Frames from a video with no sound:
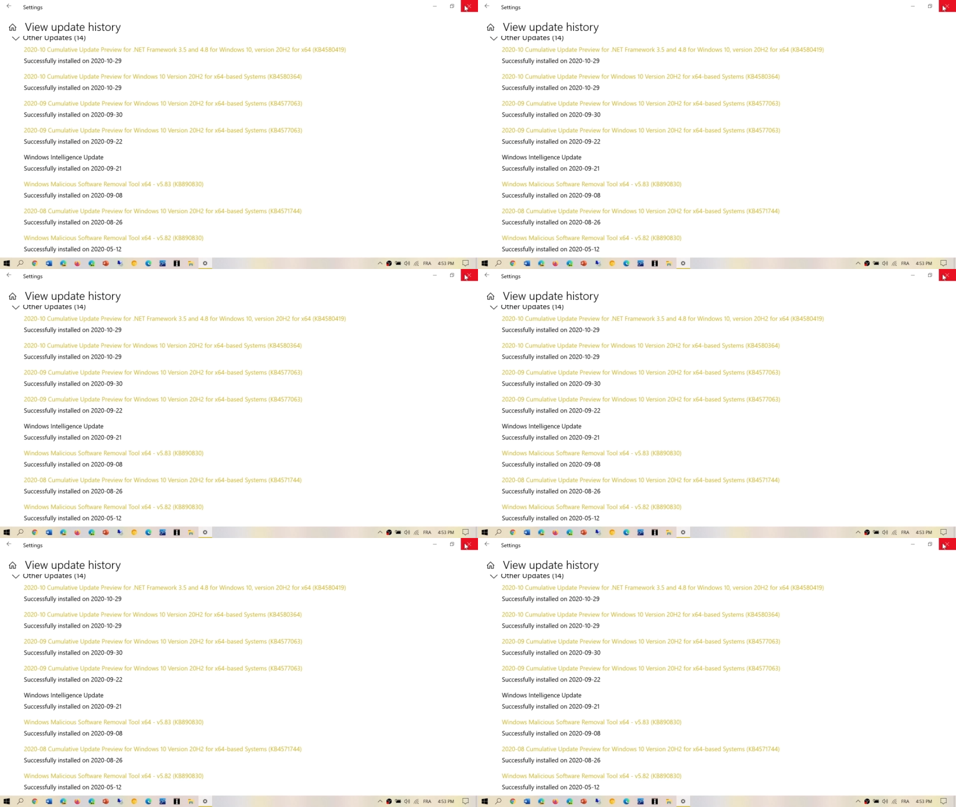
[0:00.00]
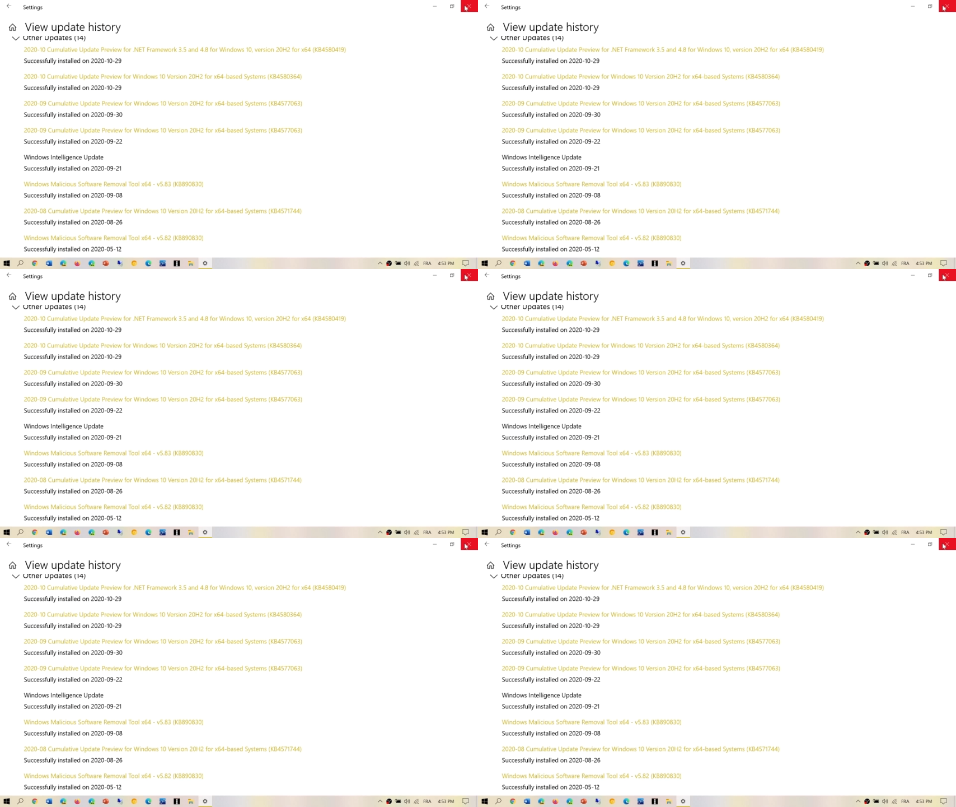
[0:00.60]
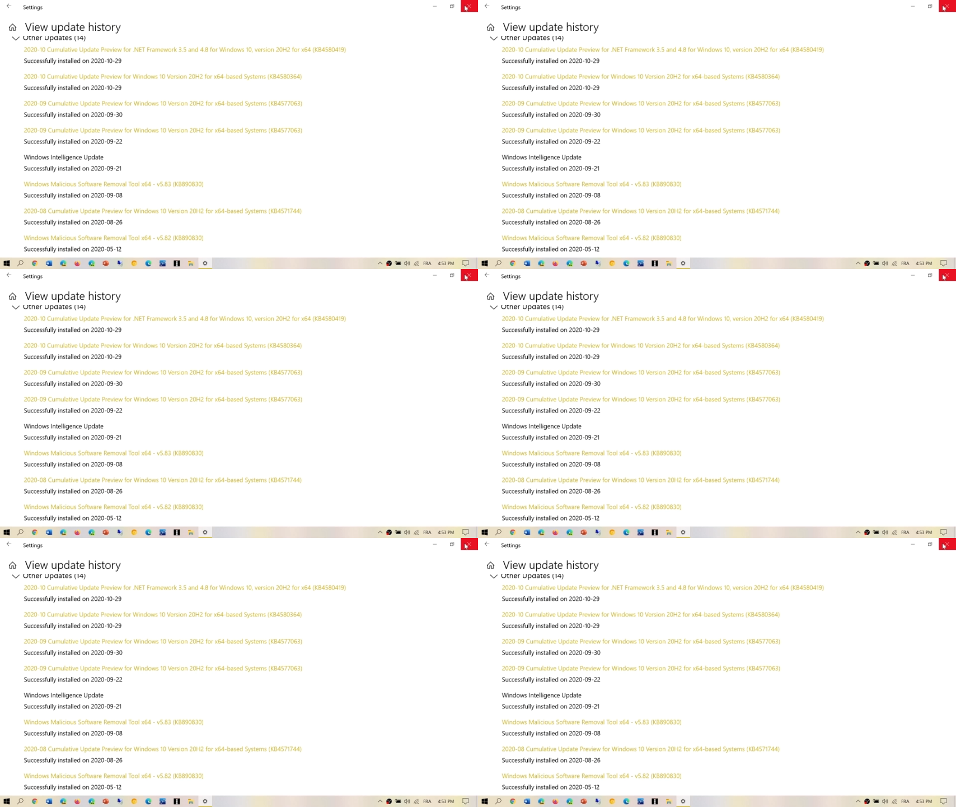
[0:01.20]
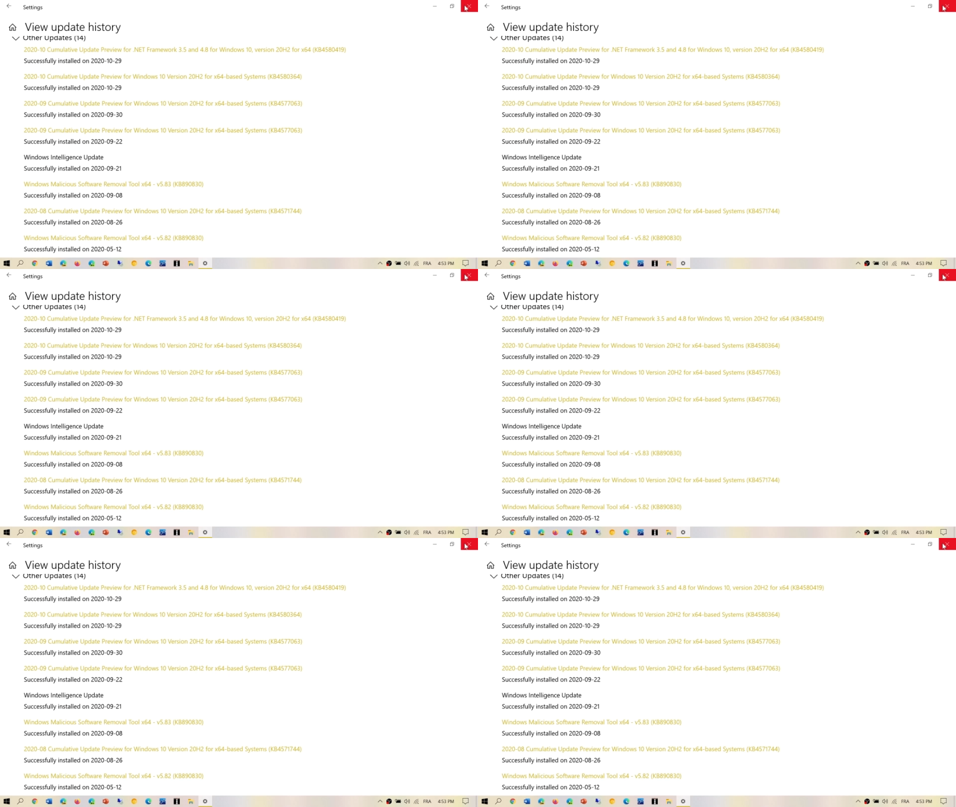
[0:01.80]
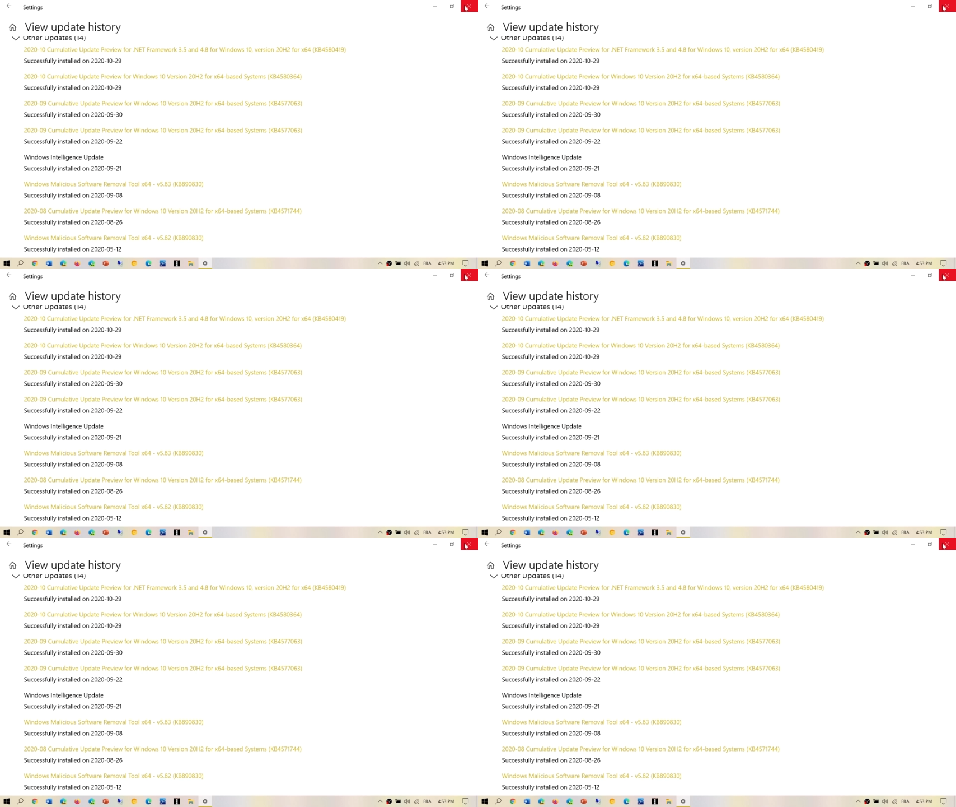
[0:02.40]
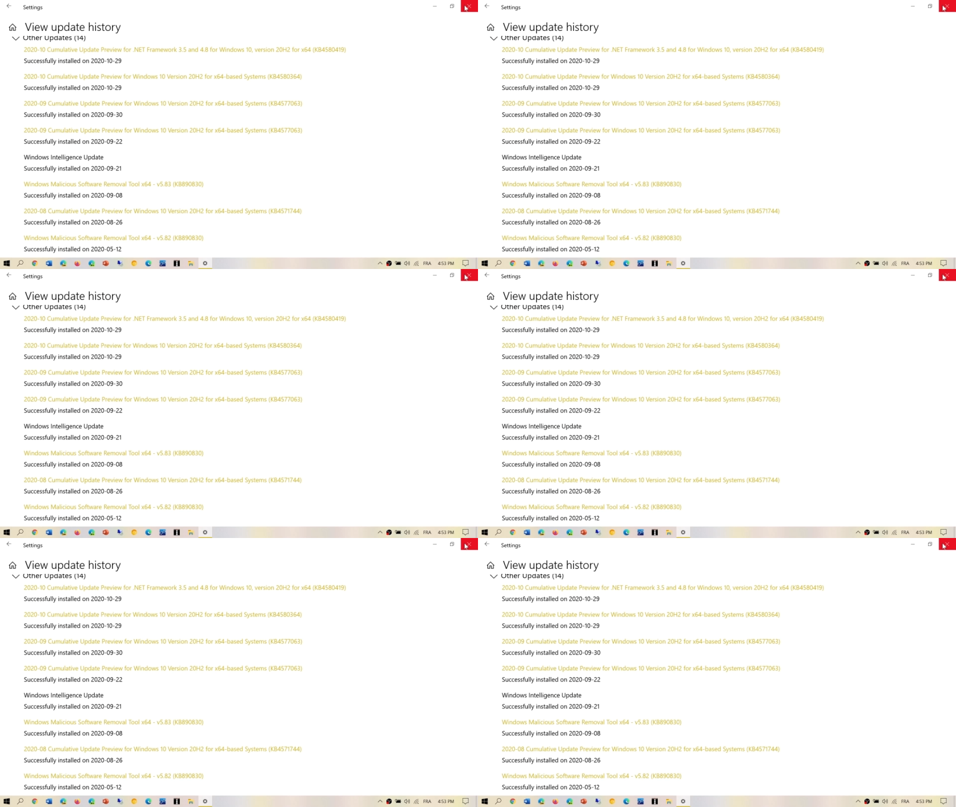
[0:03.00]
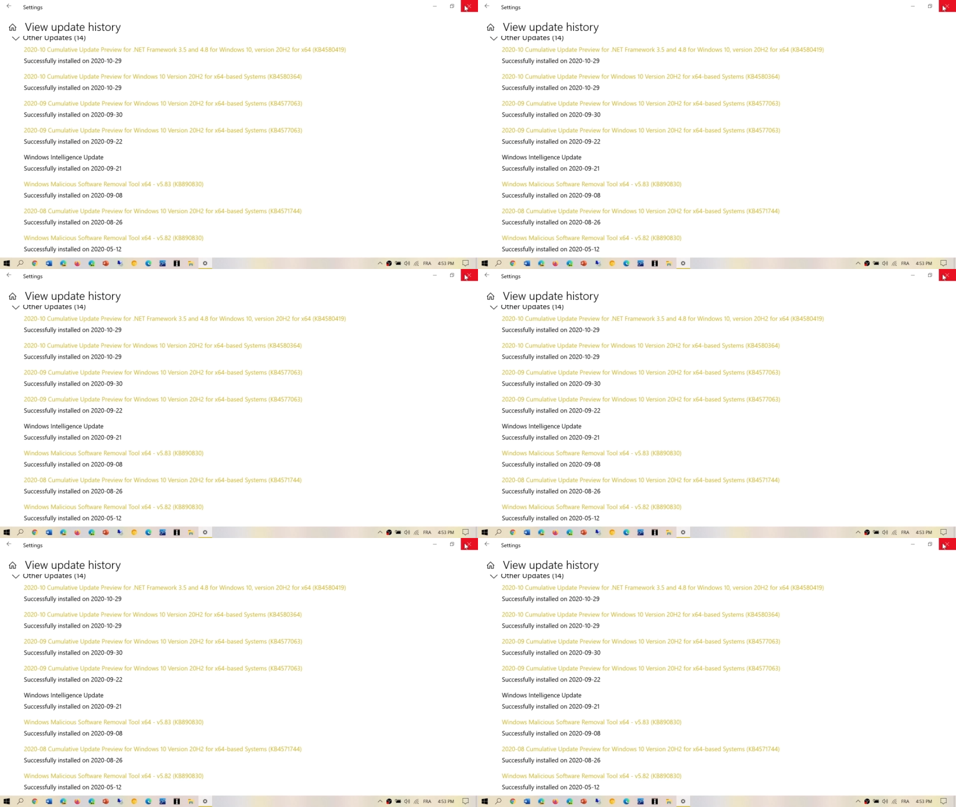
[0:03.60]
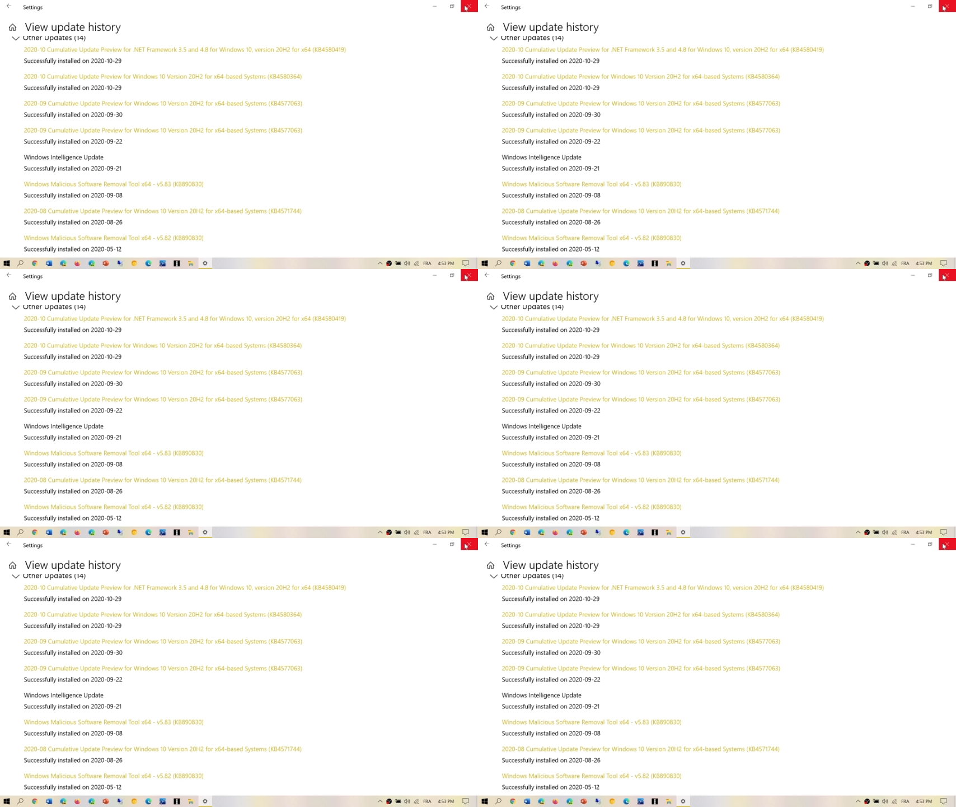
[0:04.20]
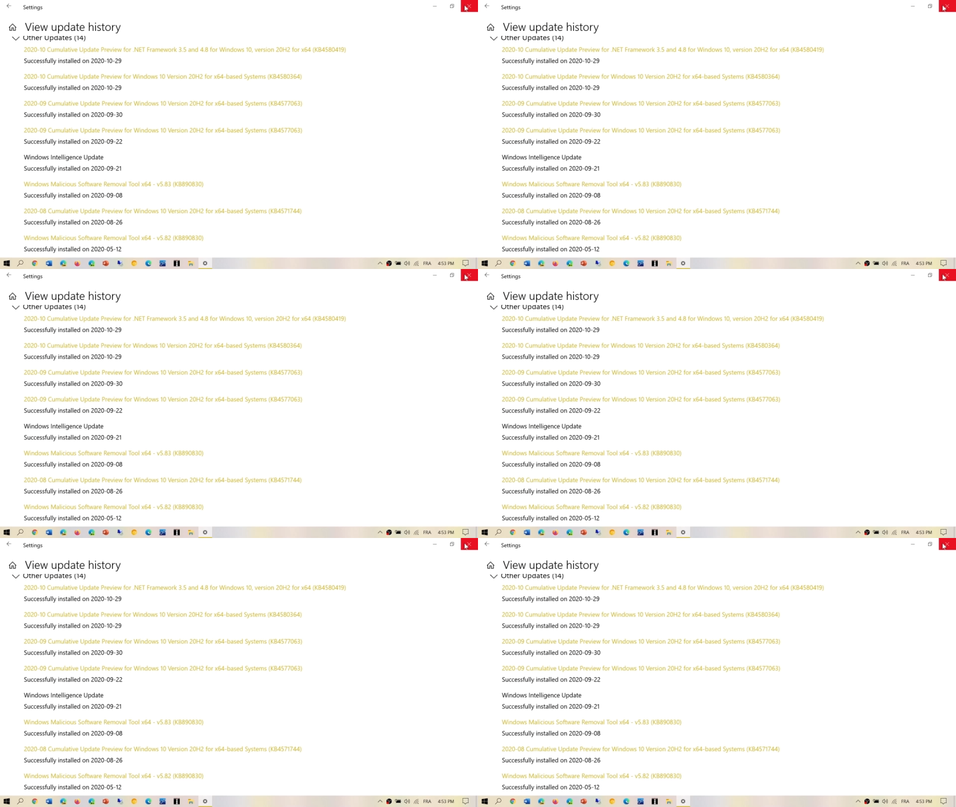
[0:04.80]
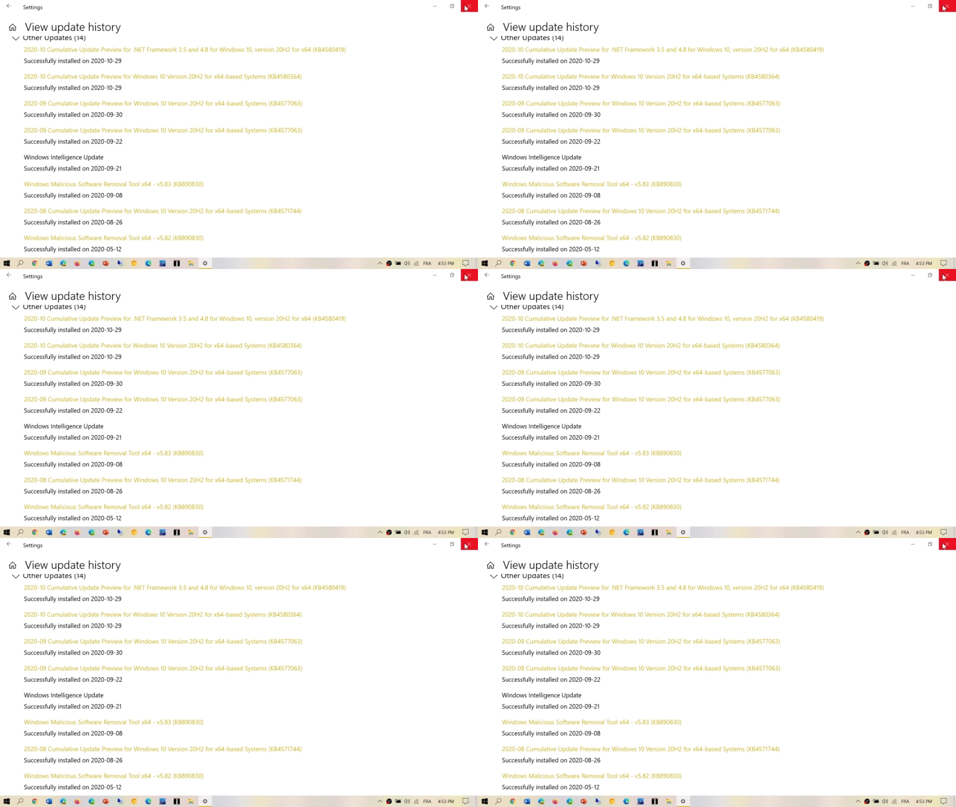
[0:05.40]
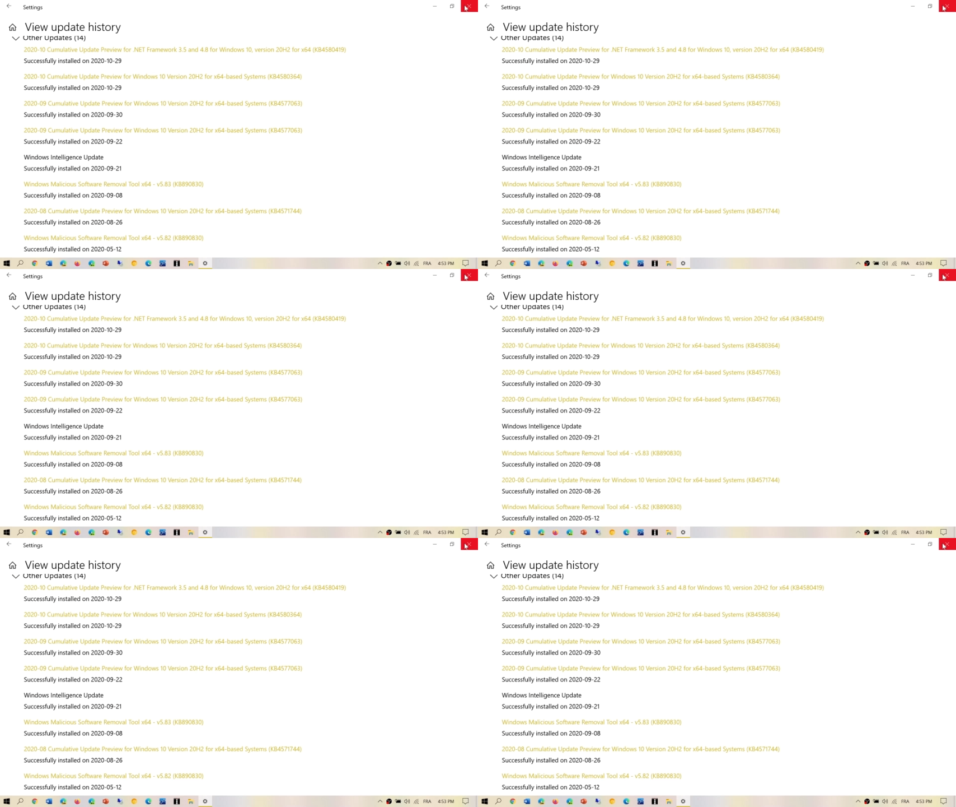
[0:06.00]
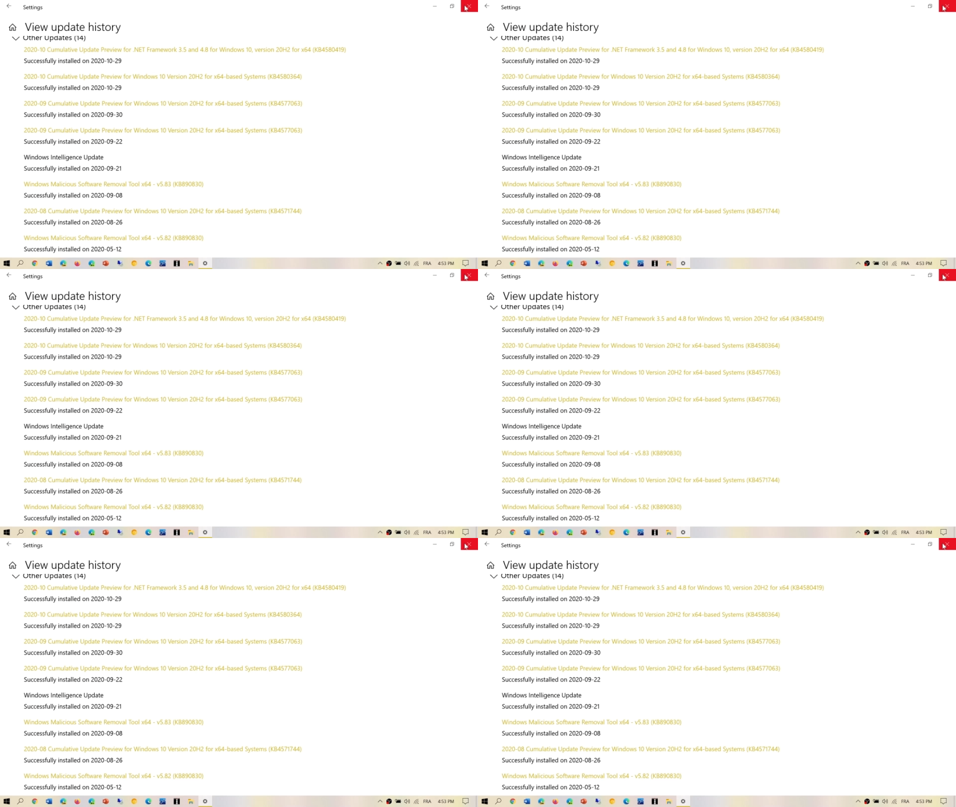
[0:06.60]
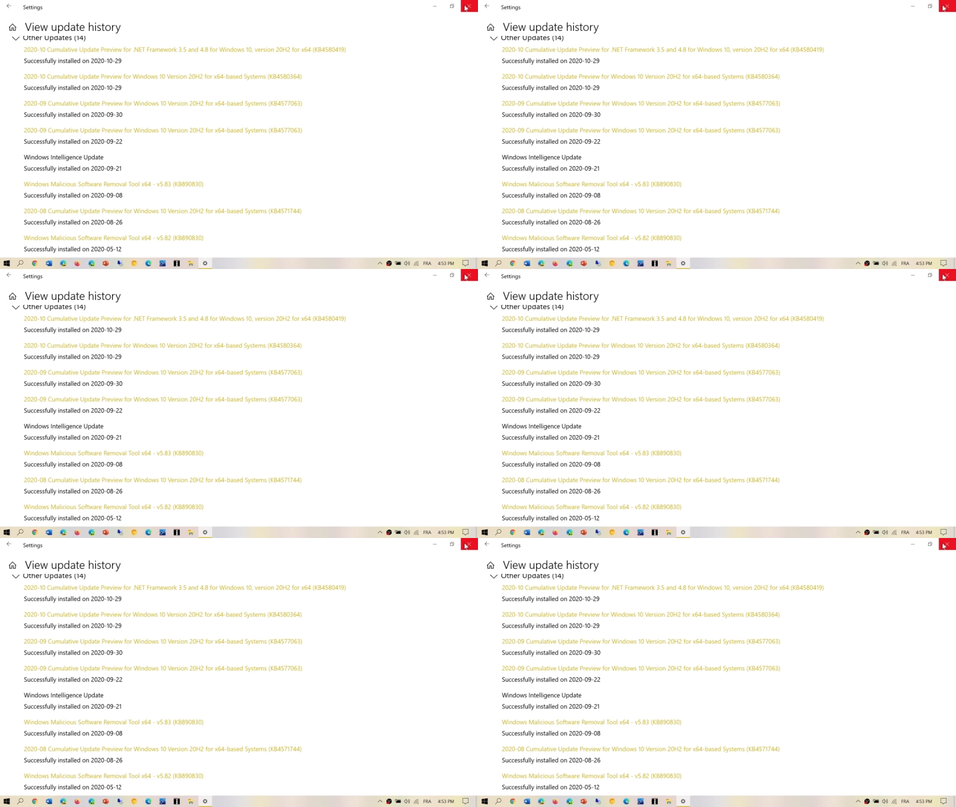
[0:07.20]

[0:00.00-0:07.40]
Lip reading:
[unreadable: no face in view]